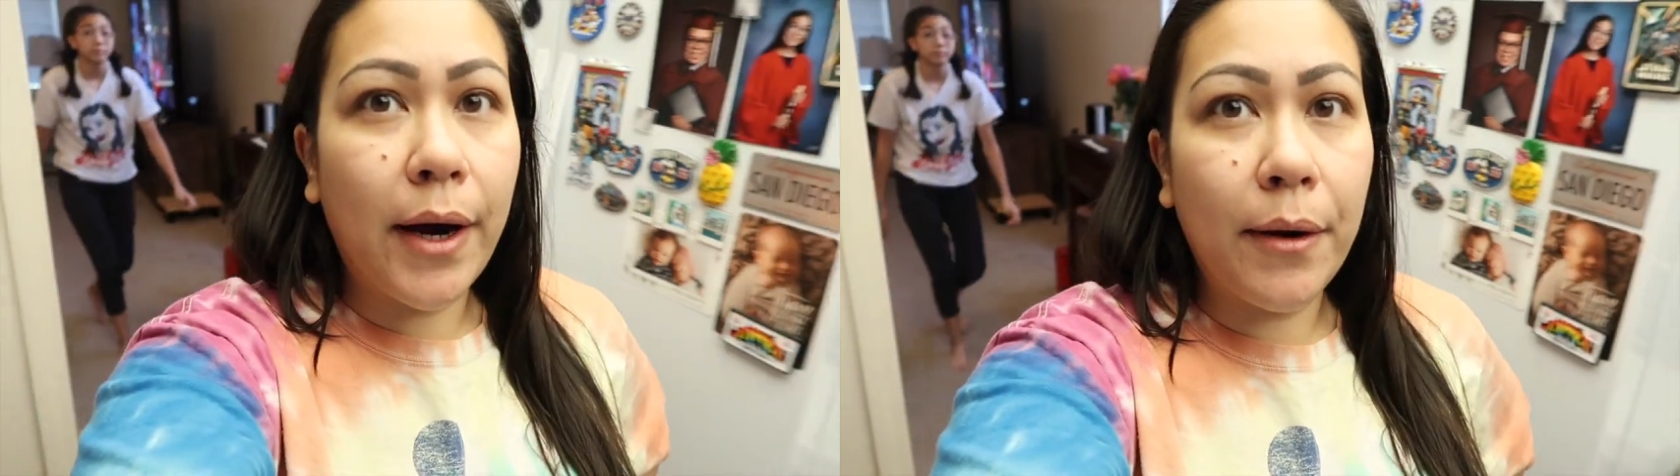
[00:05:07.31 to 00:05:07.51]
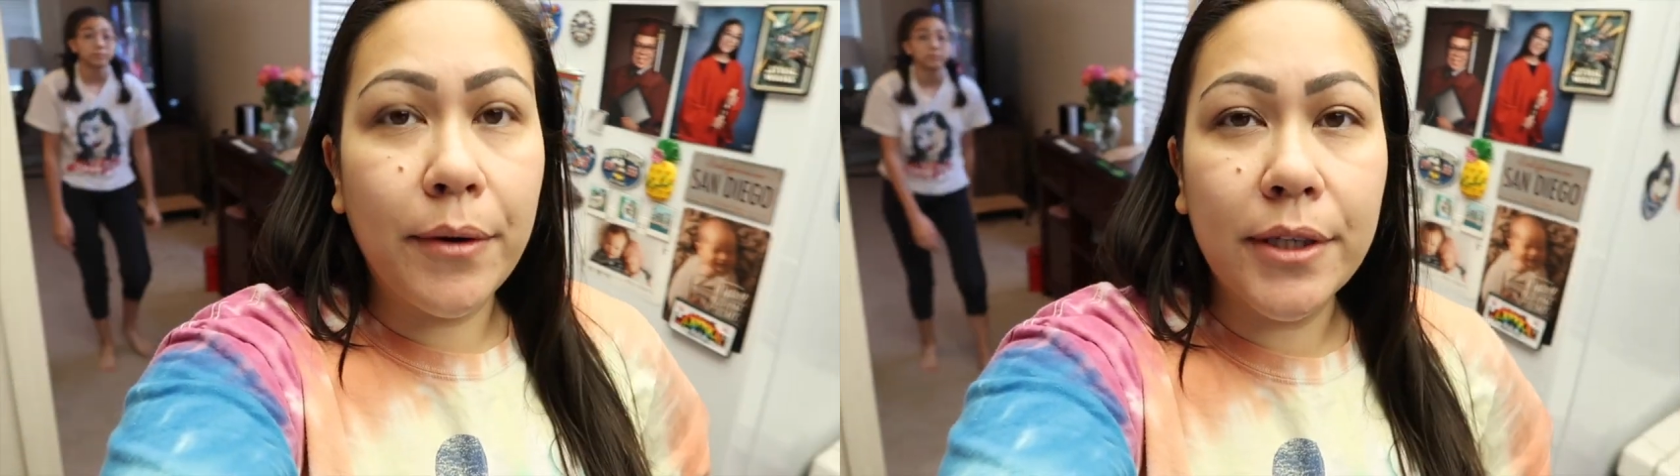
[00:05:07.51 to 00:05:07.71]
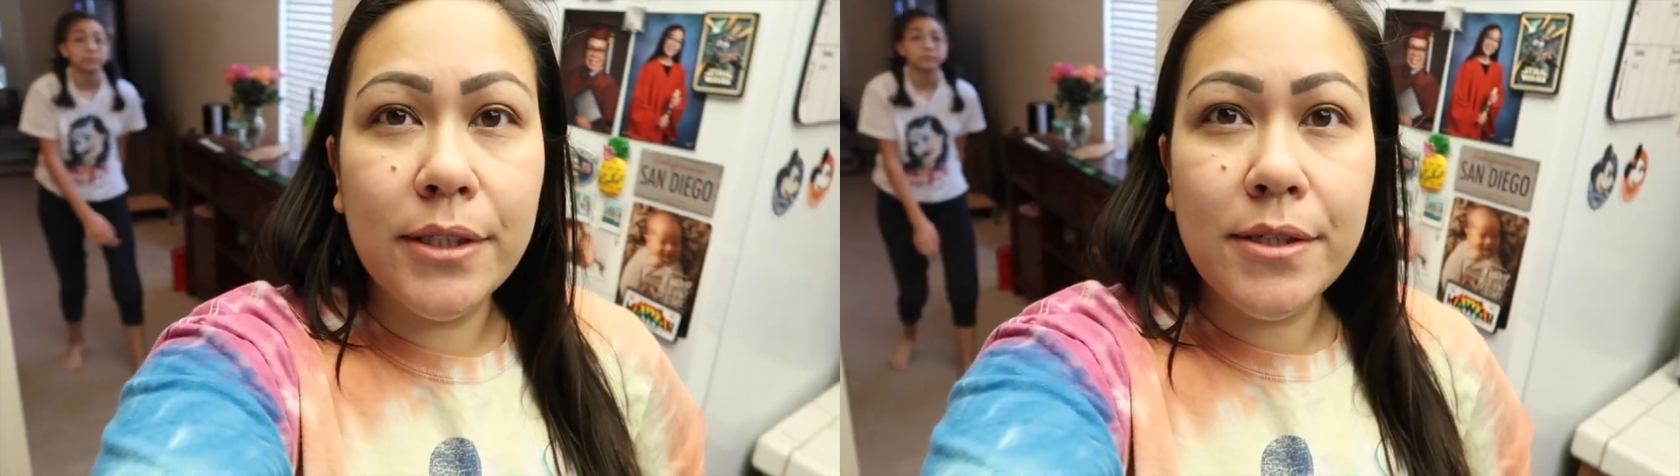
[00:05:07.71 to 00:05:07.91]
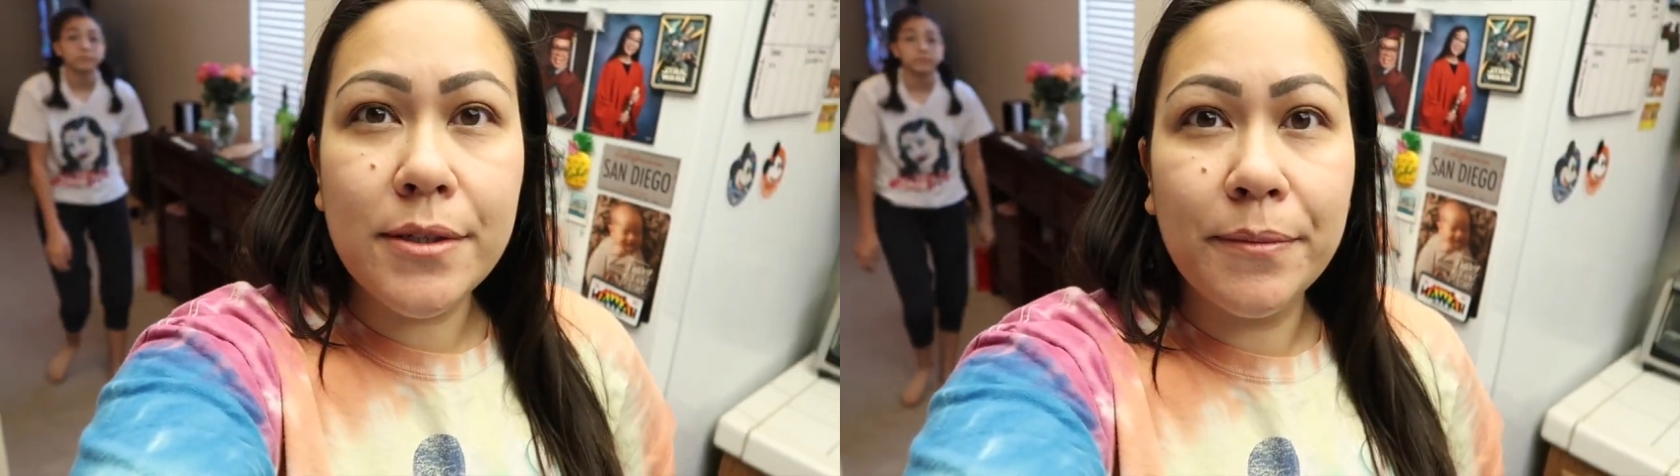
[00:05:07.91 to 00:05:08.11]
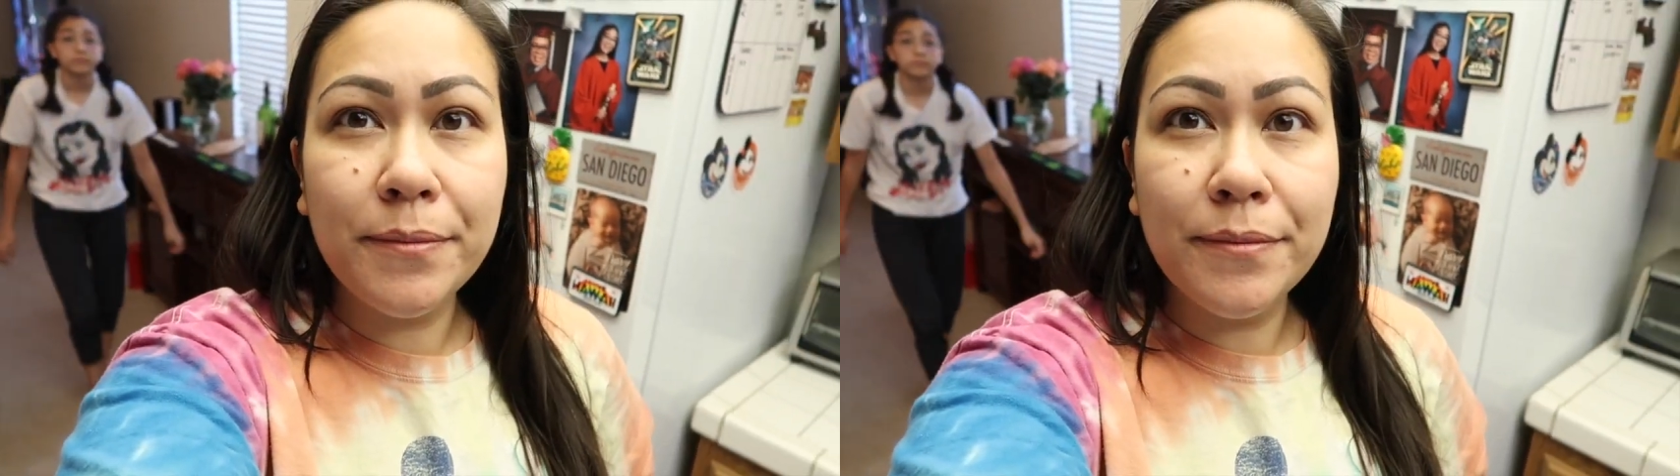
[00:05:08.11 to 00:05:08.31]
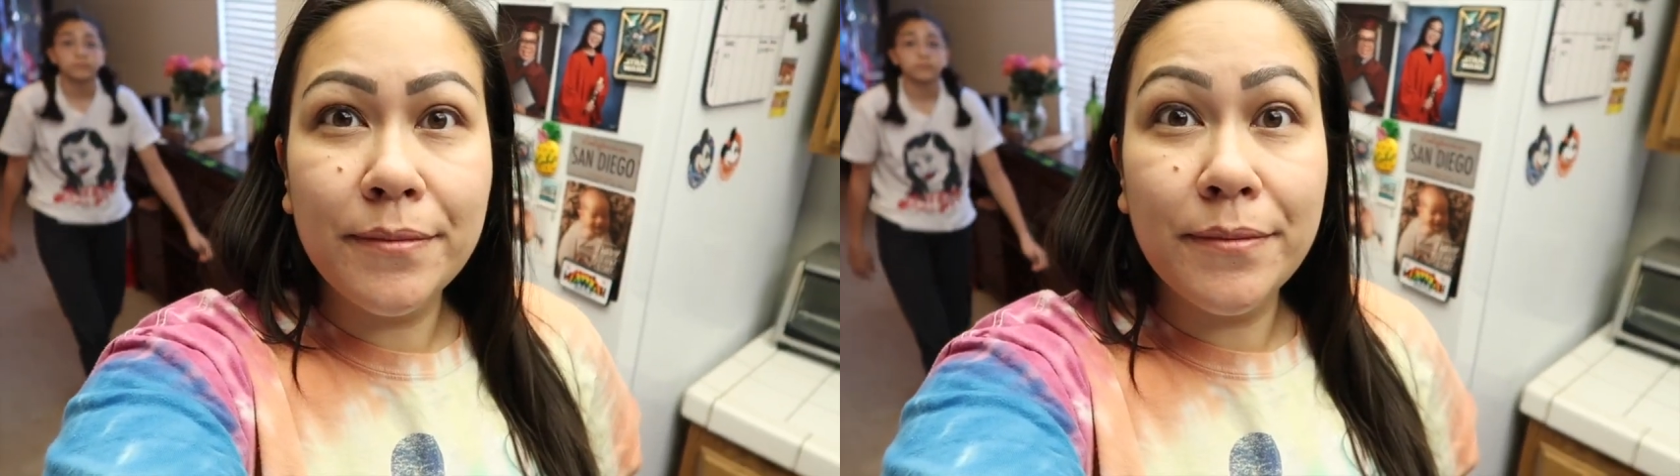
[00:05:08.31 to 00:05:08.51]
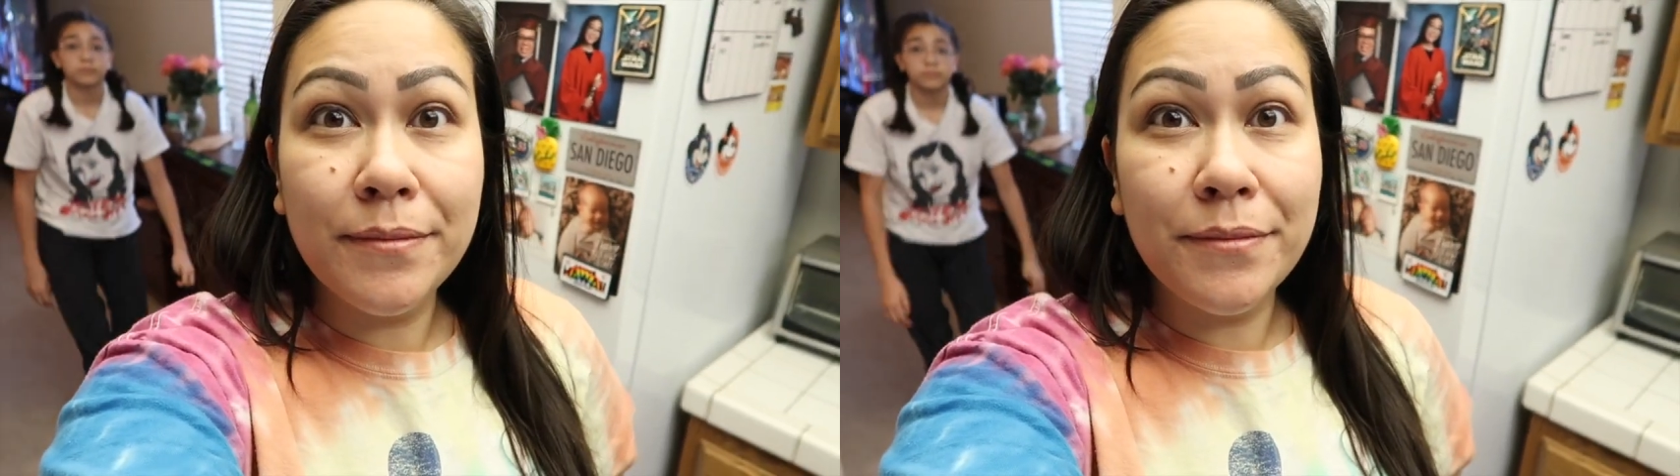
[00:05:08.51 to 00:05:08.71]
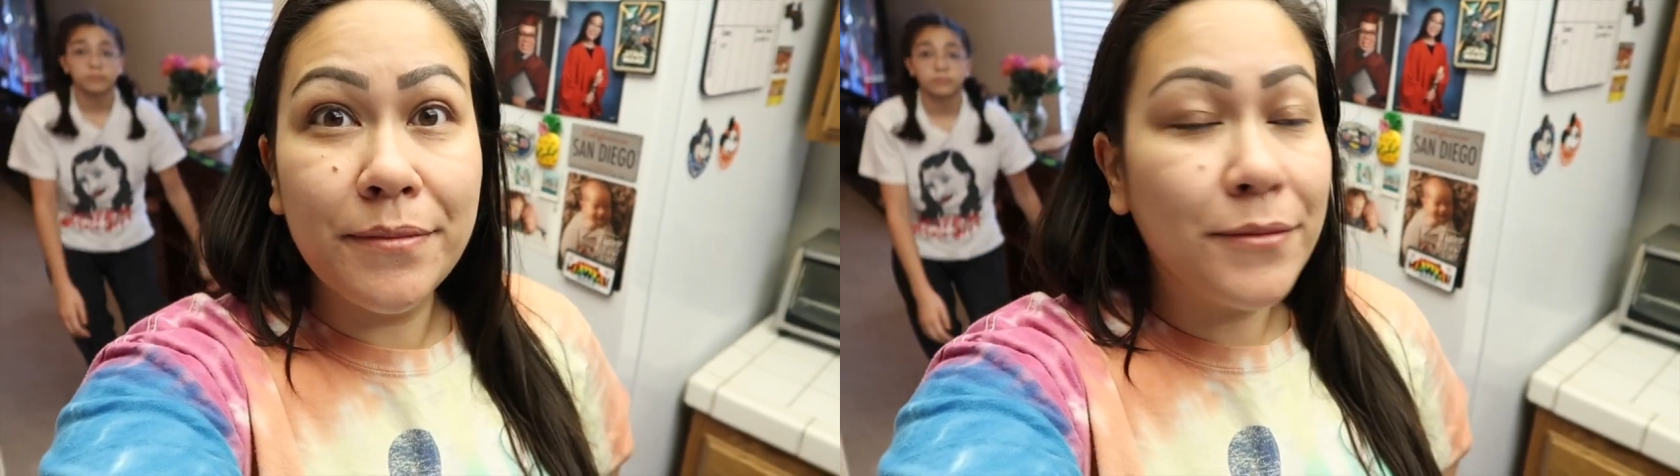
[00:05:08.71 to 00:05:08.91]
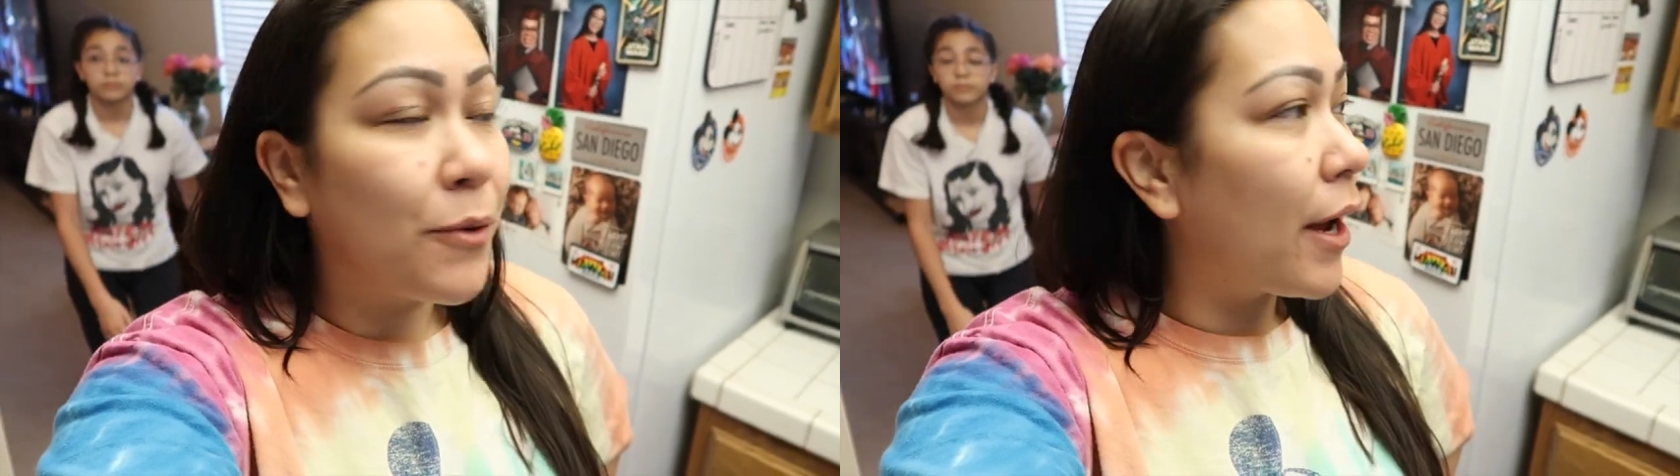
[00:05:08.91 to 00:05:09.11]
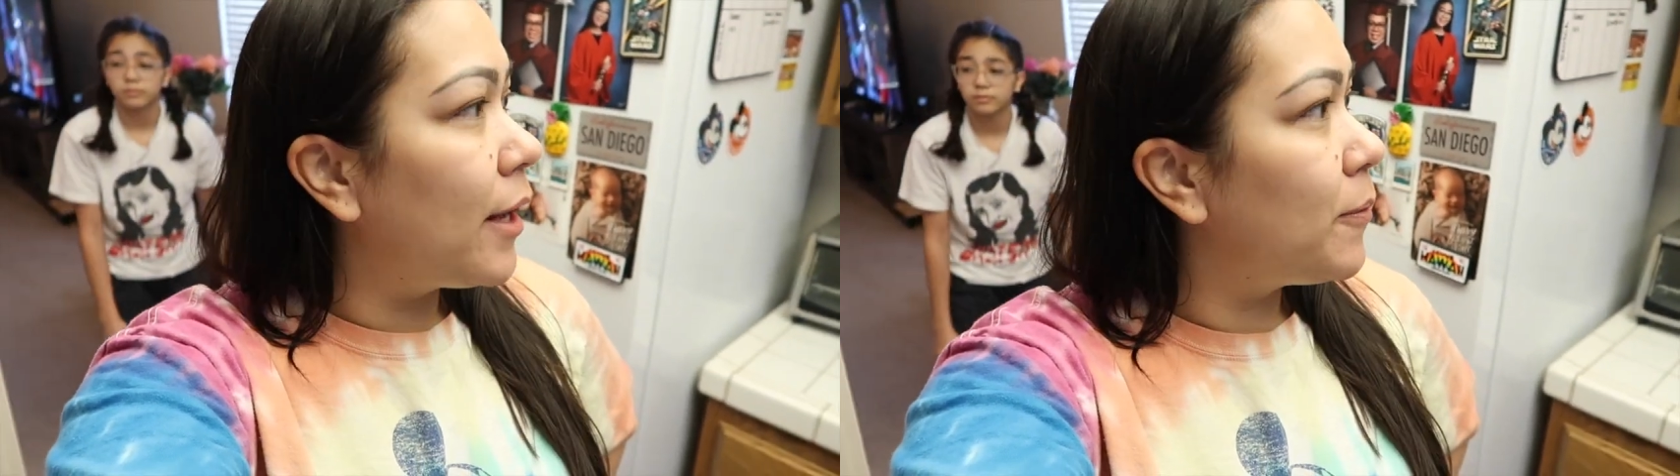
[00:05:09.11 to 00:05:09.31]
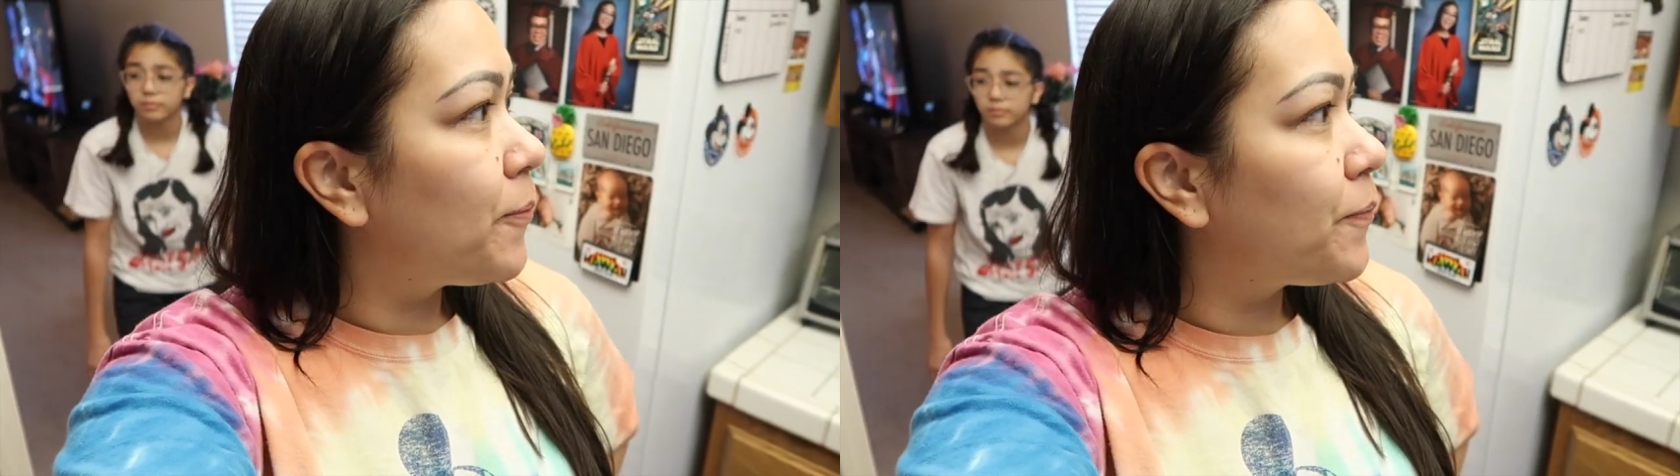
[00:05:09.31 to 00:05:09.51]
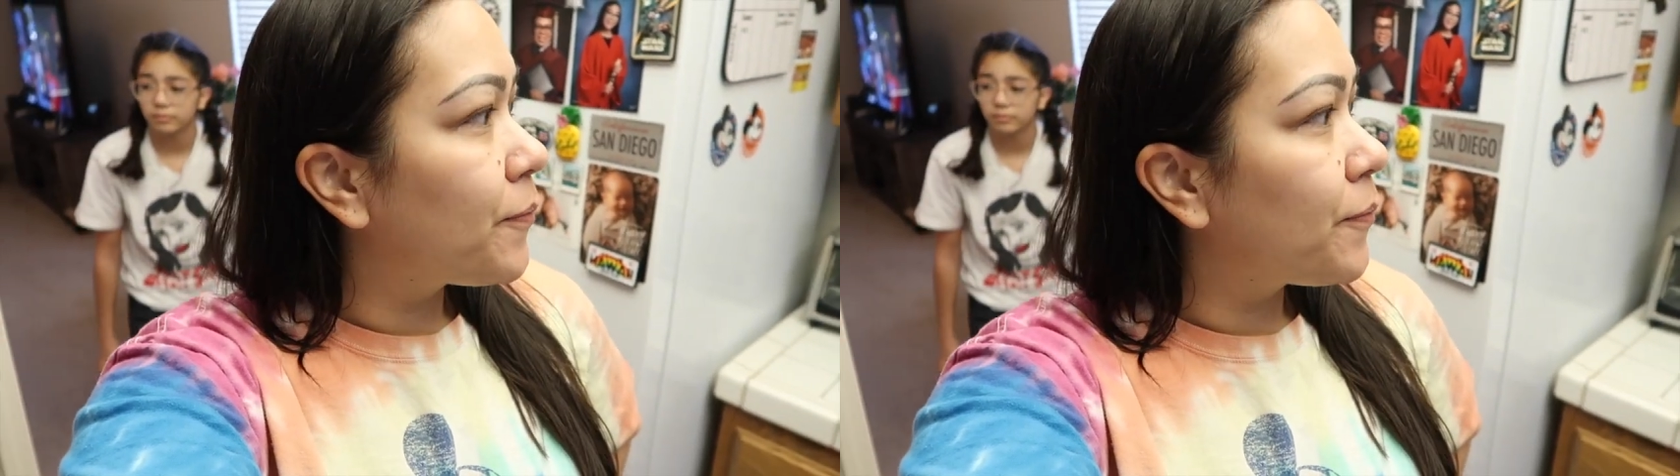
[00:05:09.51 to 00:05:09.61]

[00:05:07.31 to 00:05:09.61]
hours, right?